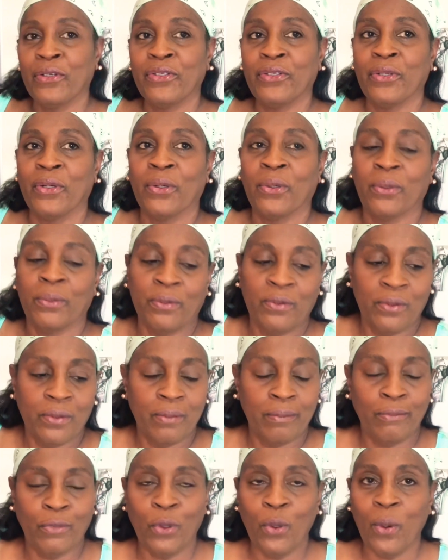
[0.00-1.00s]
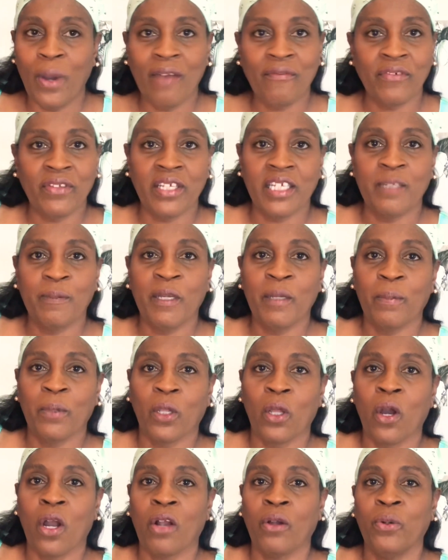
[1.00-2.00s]
or whoever these
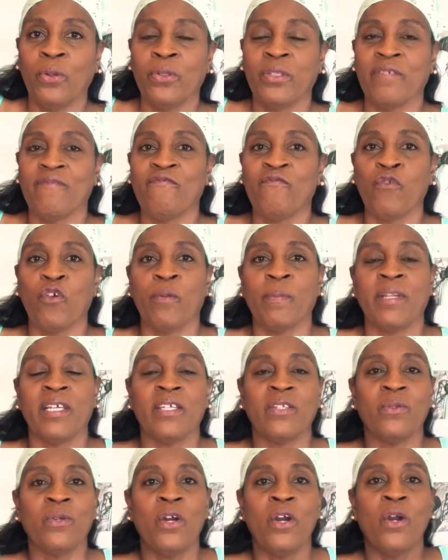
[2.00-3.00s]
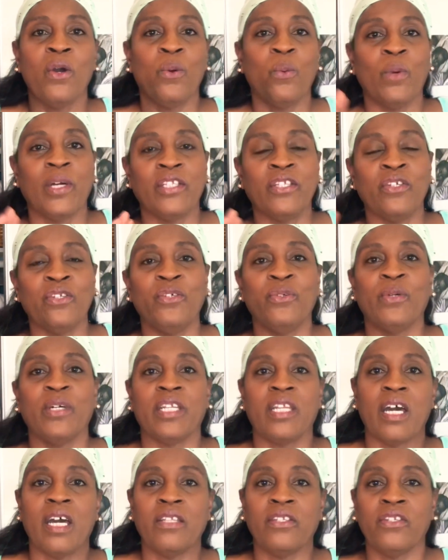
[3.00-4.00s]
people are who's informing us what to do
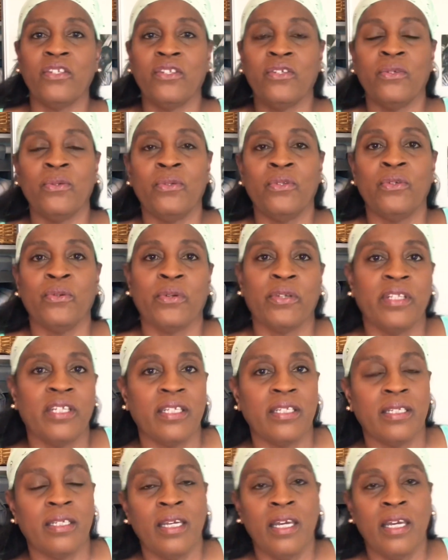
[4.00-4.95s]
and not to do during this